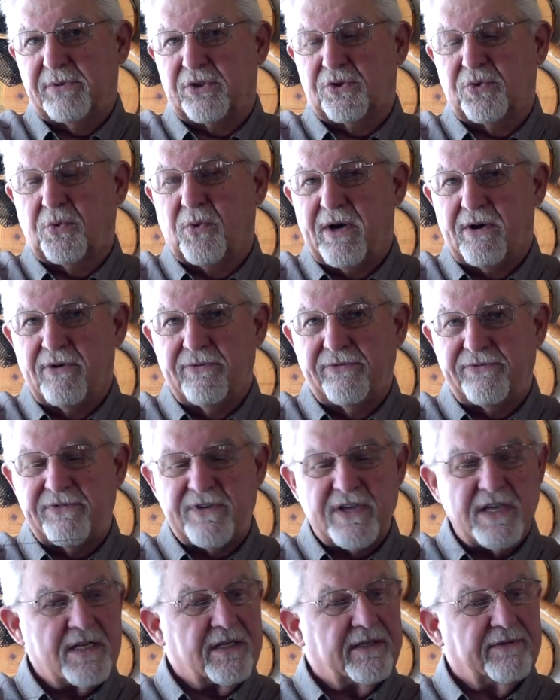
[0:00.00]
to 12
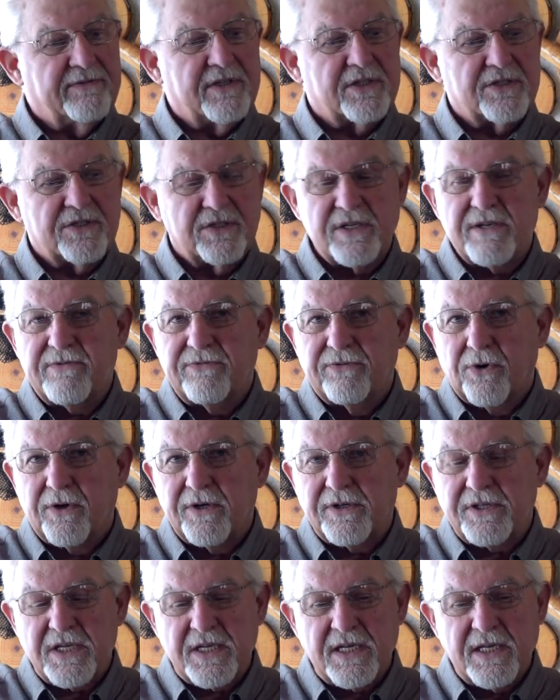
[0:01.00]
feet of this
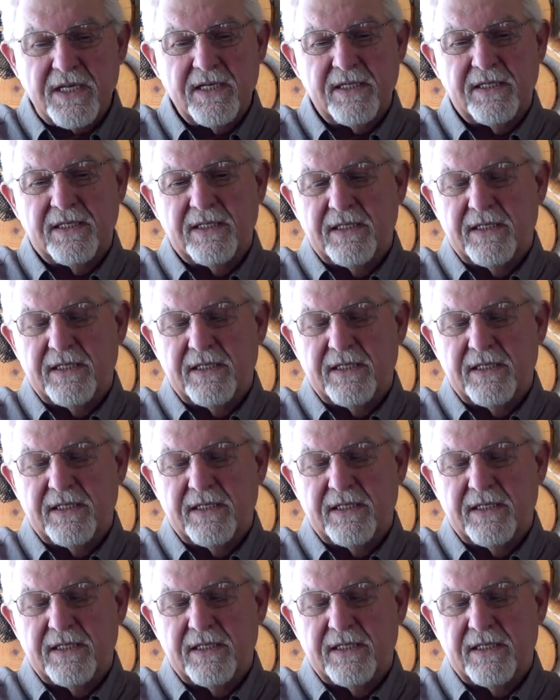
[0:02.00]
T14